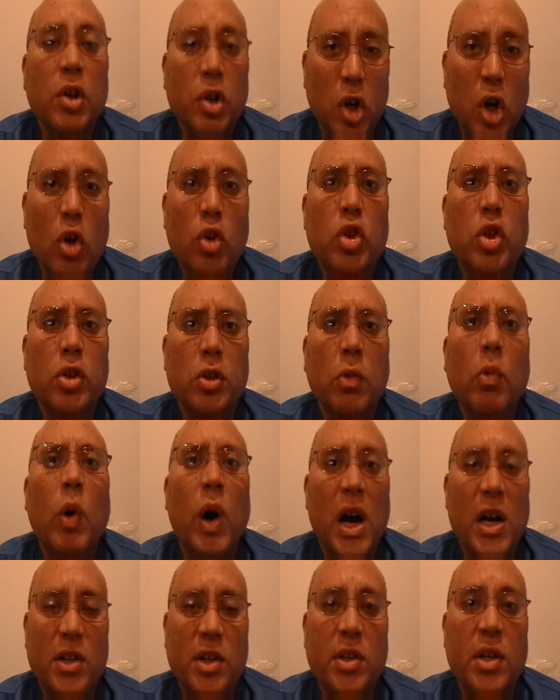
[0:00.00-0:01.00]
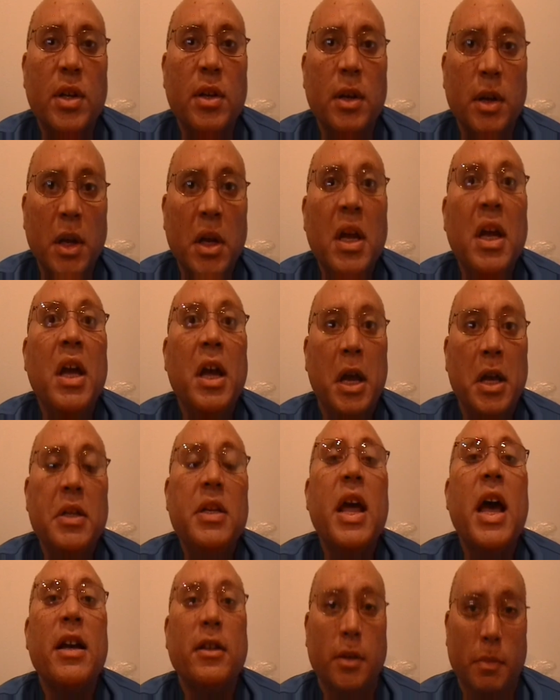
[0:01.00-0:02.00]
Closer to Washington,
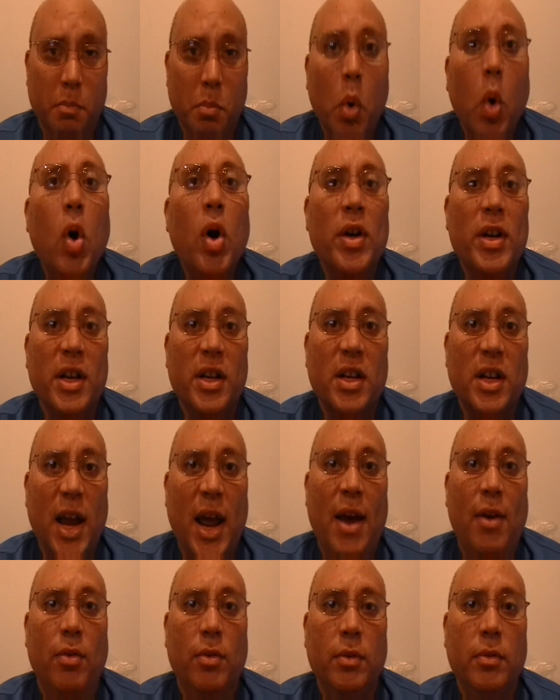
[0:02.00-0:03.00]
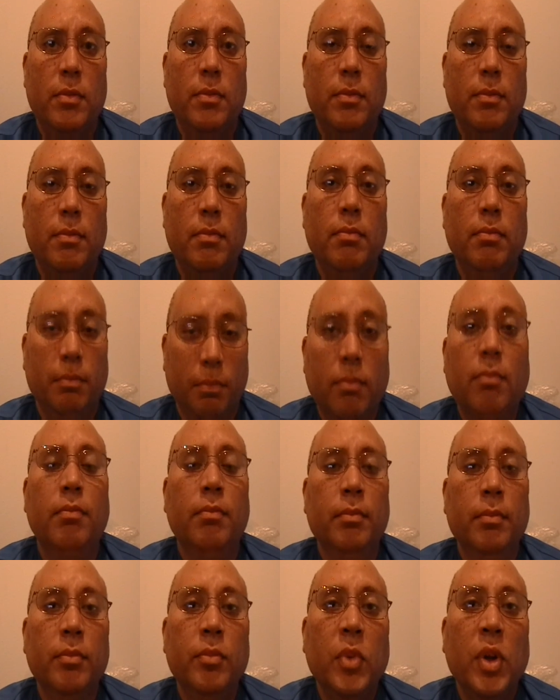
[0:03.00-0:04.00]
that's more than clout.
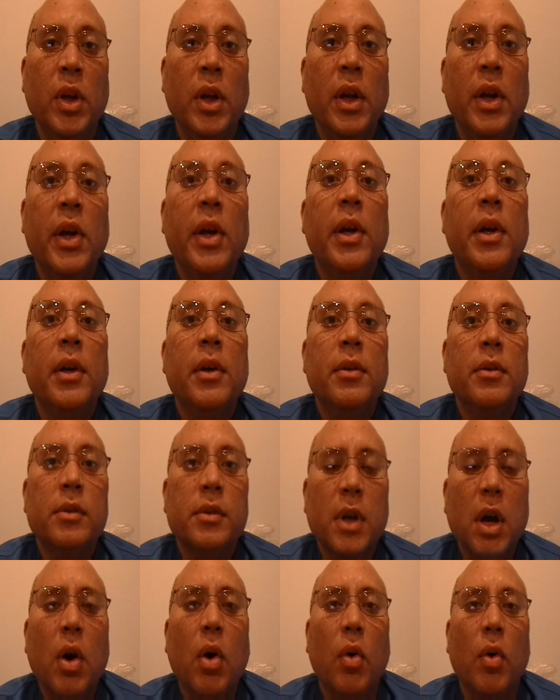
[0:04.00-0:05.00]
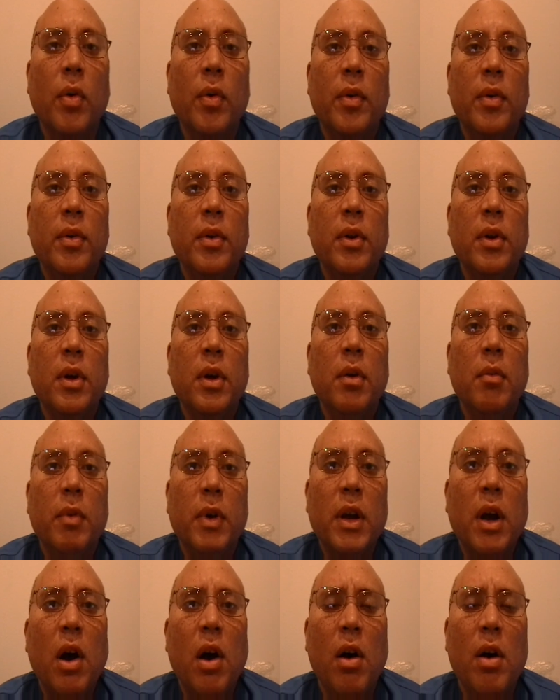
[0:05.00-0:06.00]
Hmm? So,
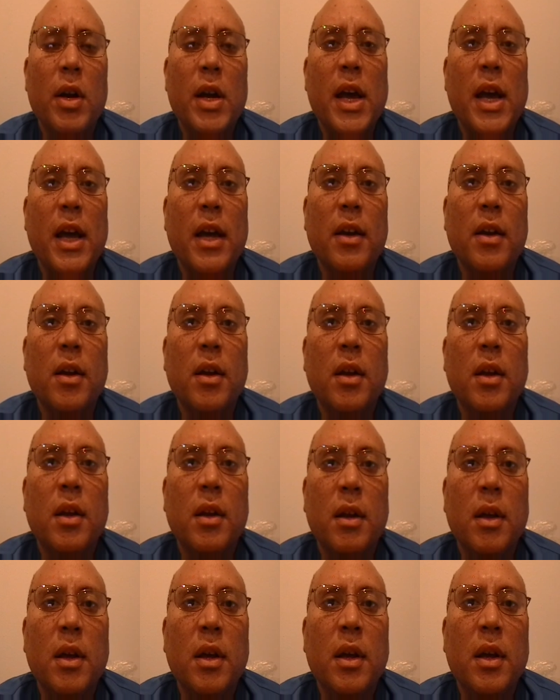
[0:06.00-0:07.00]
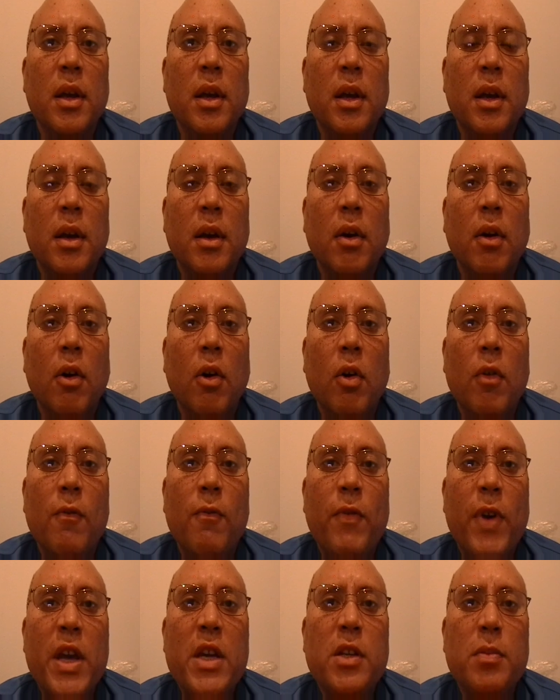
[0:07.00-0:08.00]
with all that, on
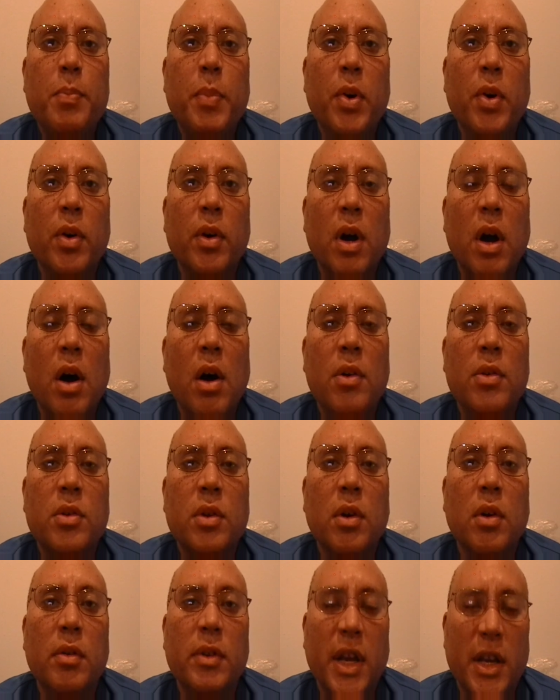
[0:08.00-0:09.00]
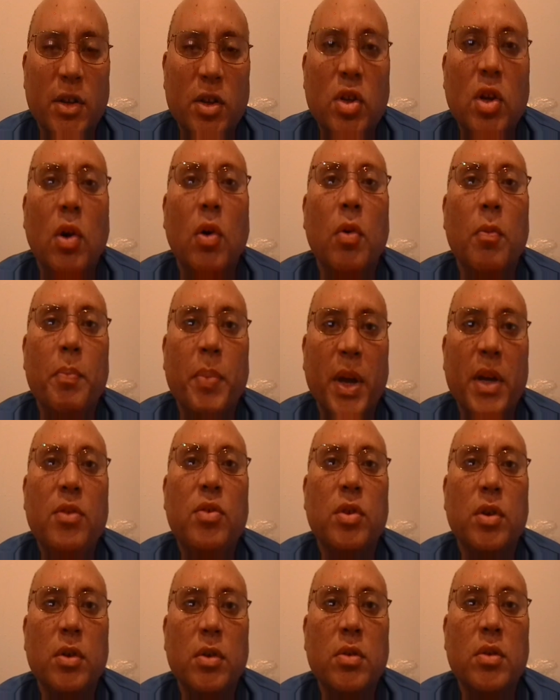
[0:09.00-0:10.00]
Facebook also they show
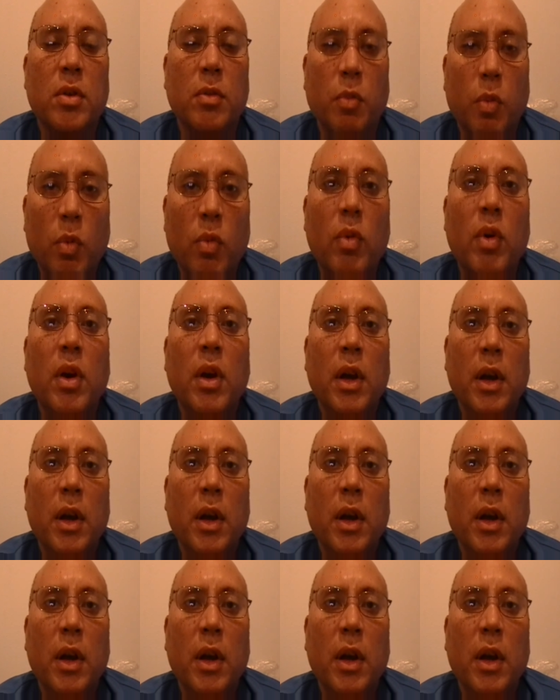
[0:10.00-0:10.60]
pictures of